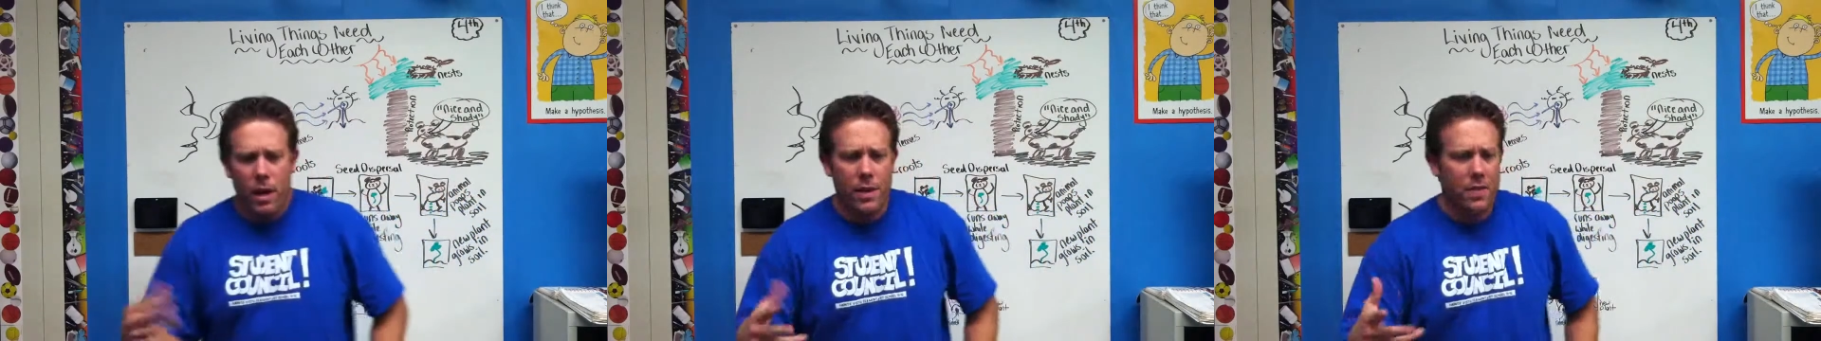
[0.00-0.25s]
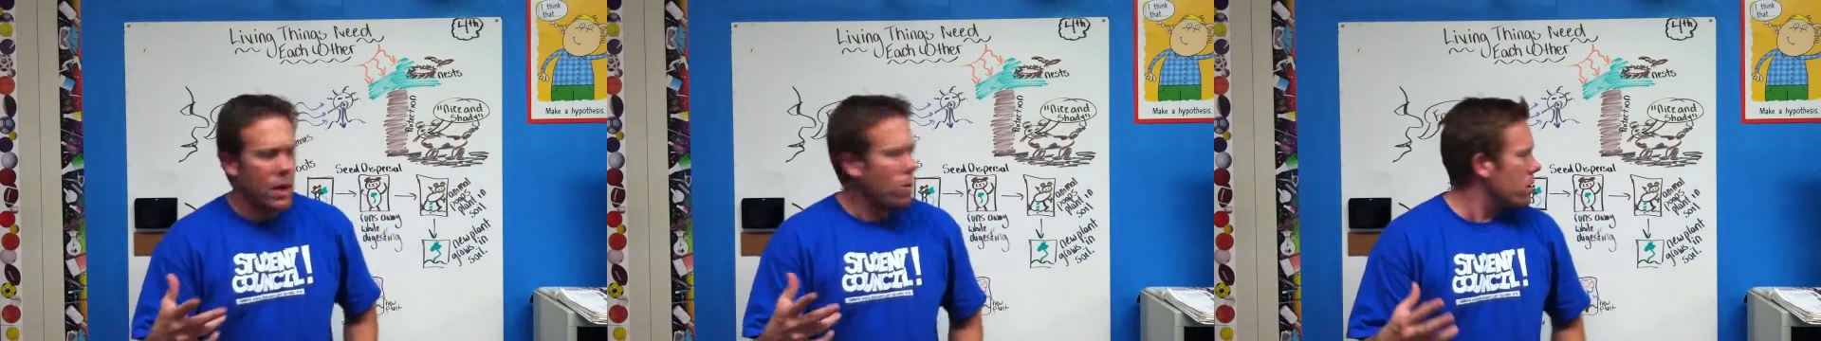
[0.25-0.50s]
on. I
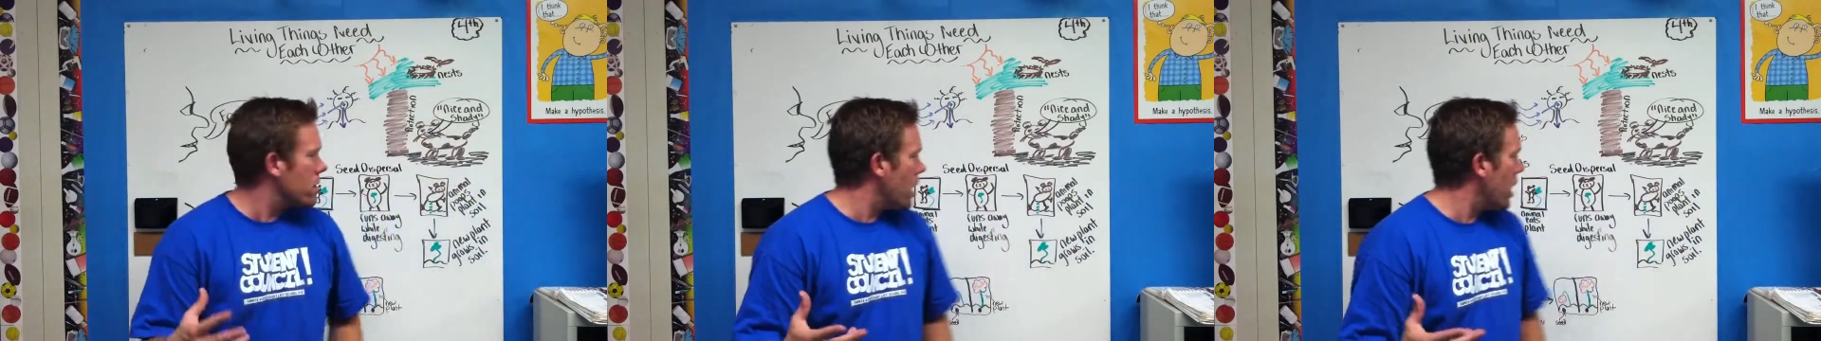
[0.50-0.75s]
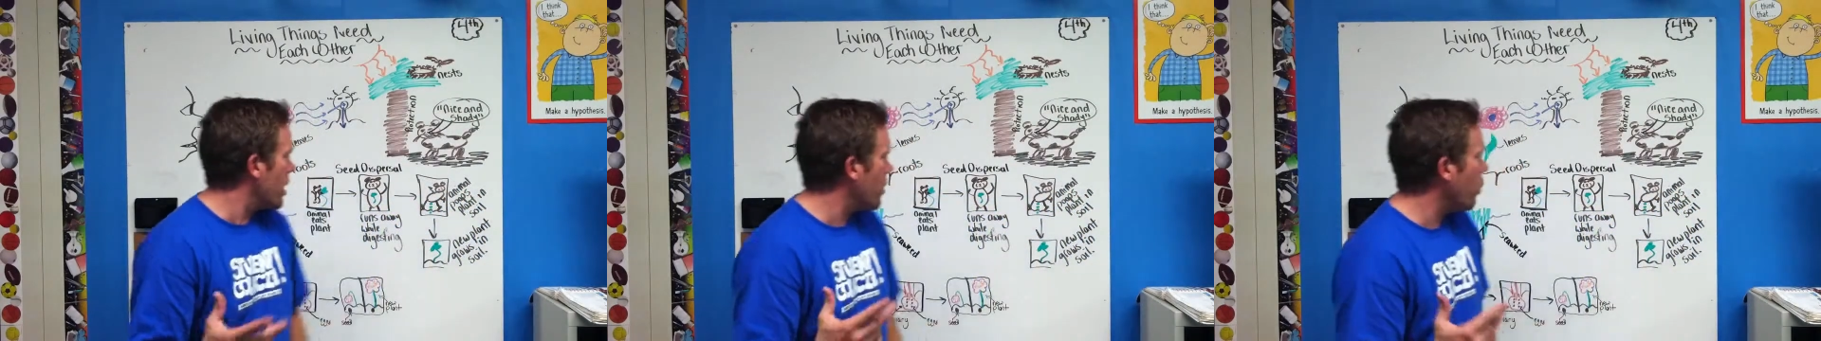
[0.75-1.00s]
think we're
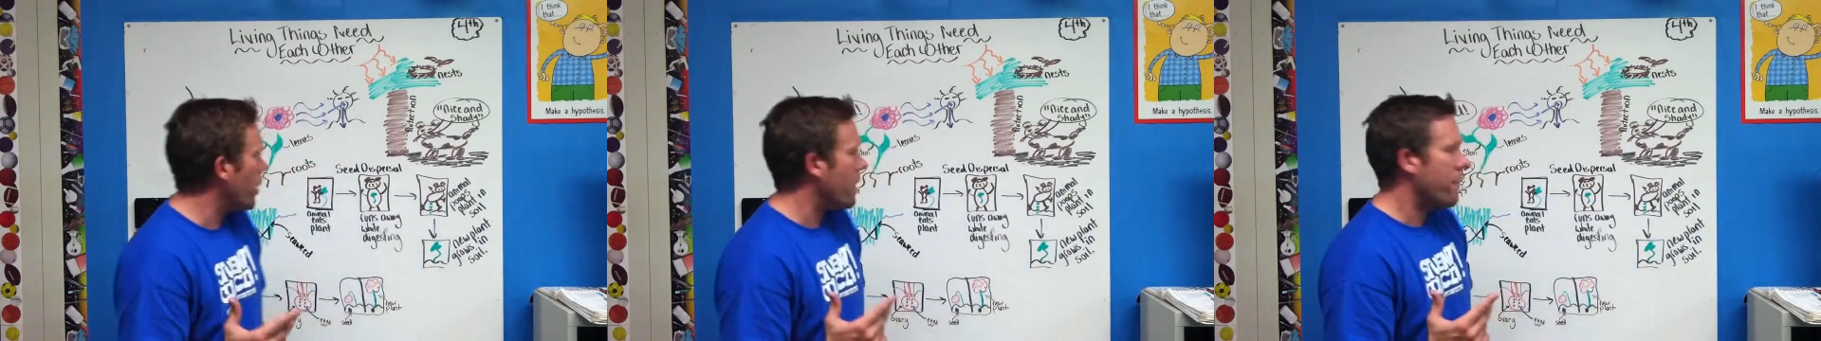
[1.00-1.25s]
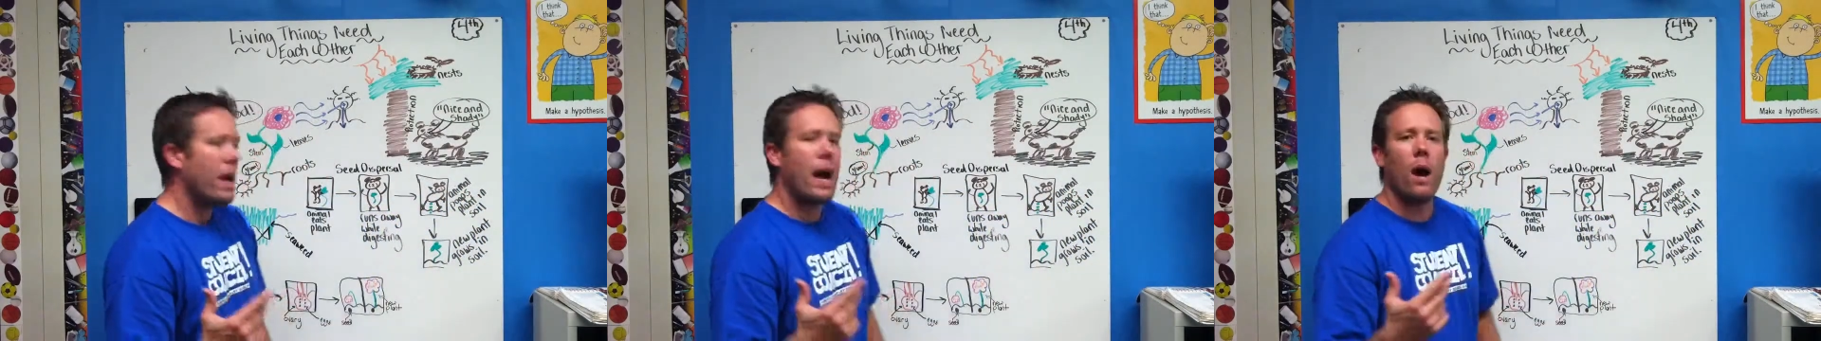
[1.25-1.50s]
done
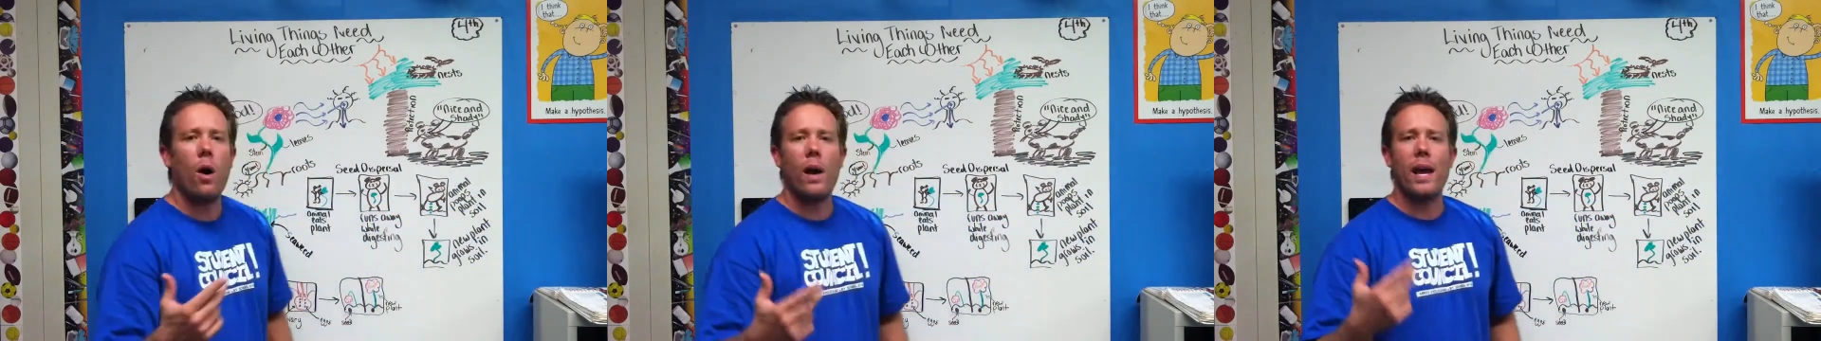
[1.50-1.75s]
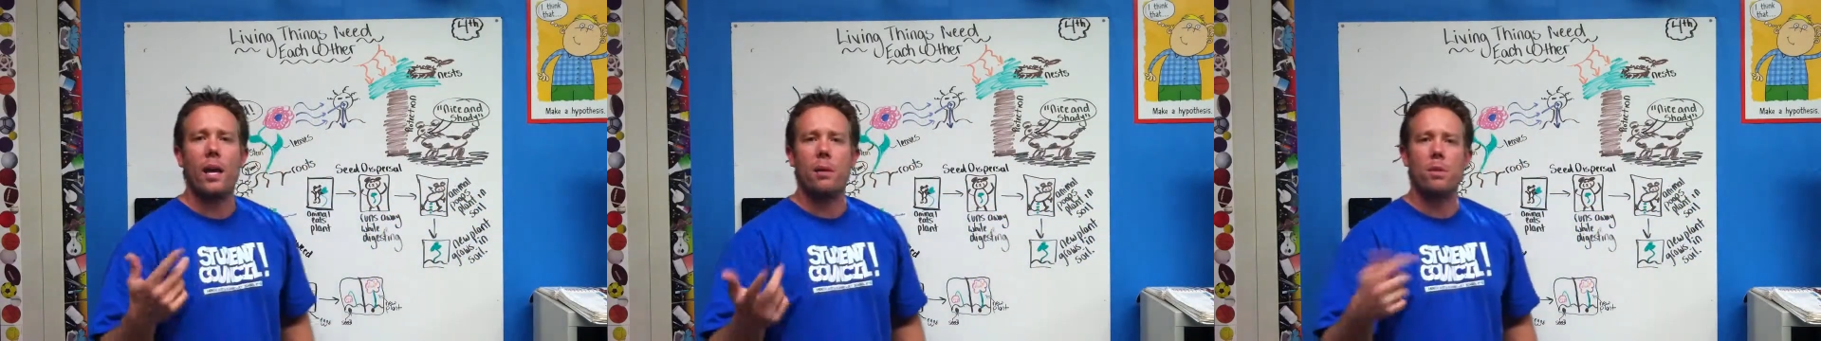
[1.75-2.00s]
with
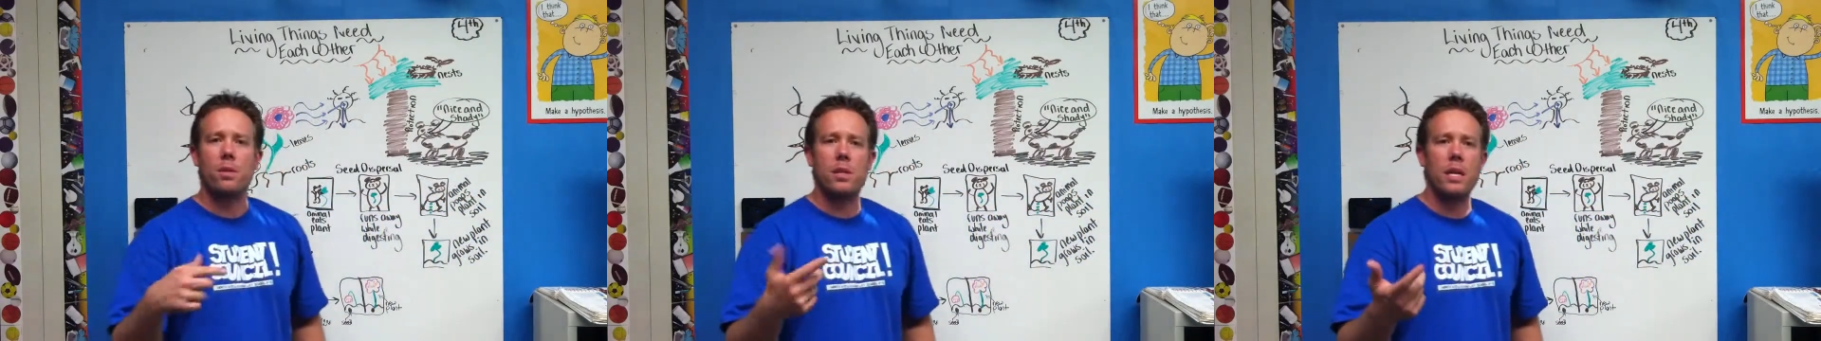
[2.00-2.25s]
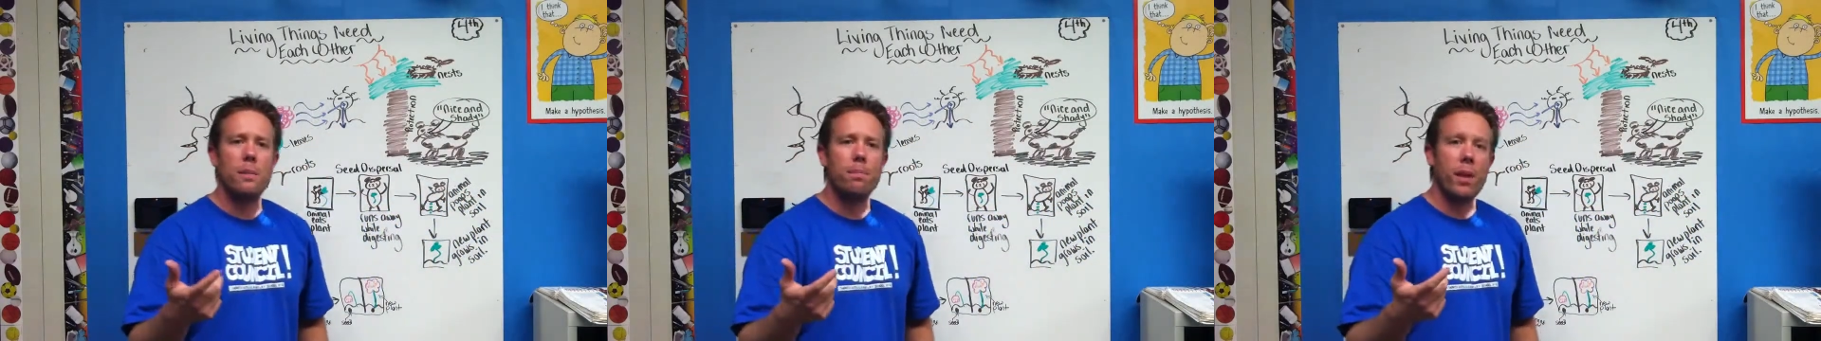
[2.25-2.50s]
how animals
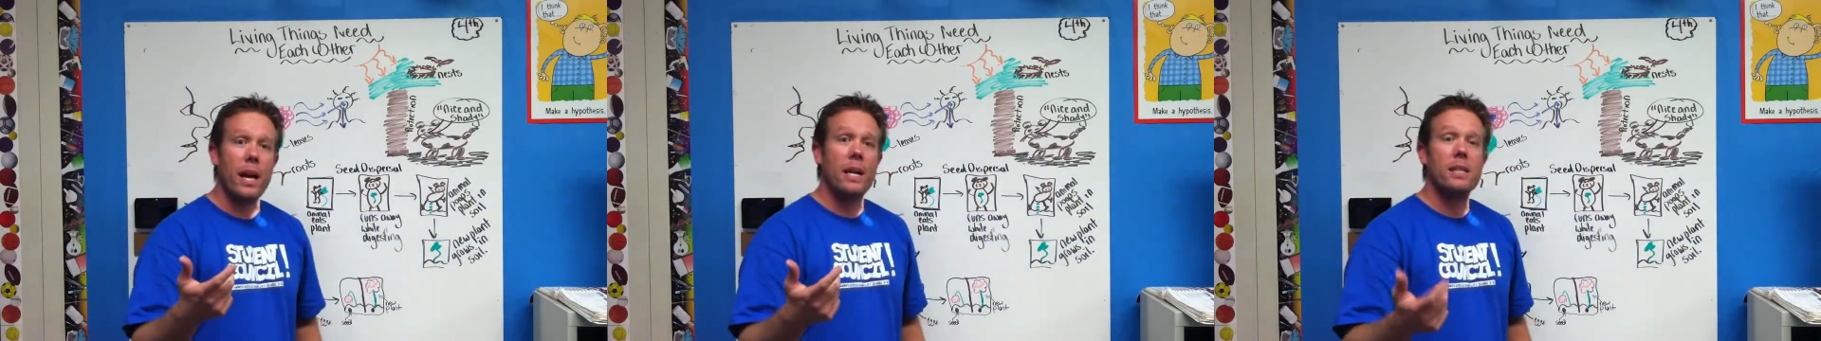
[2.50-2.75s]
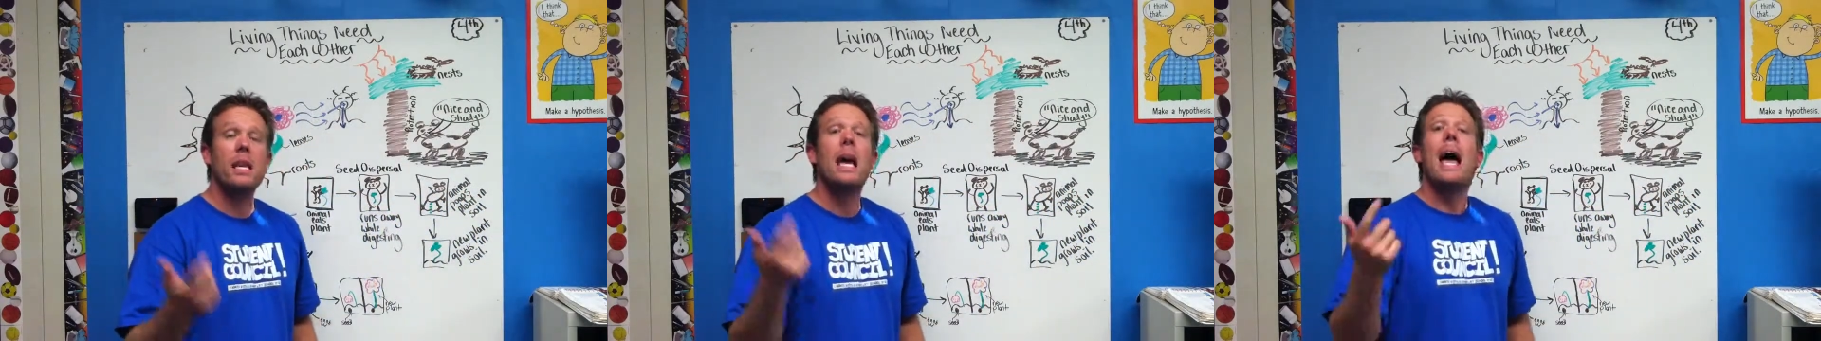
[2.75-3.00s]
need
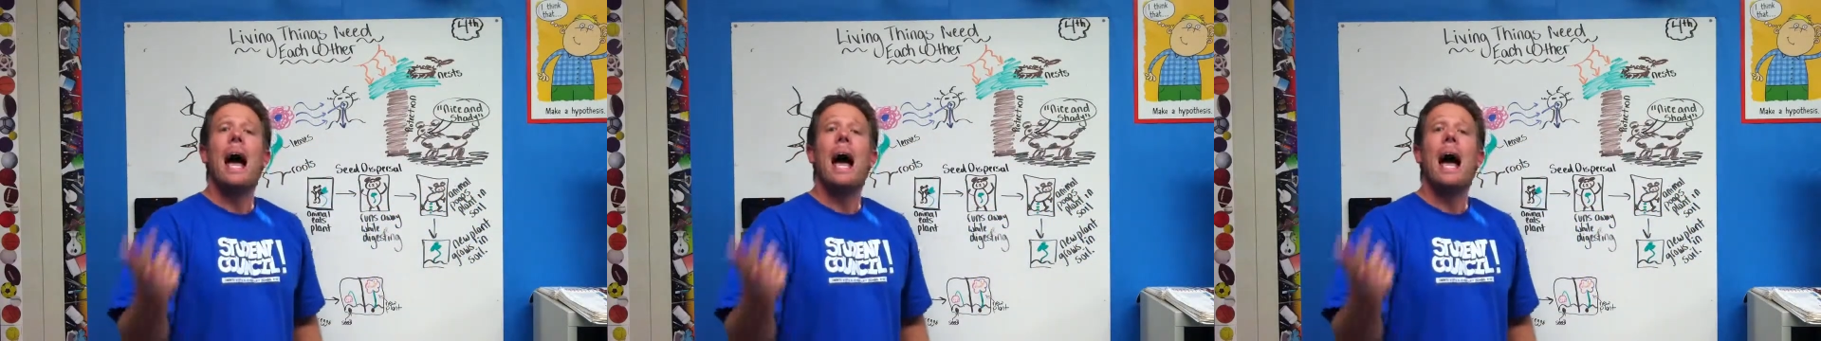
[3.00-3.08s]
plants.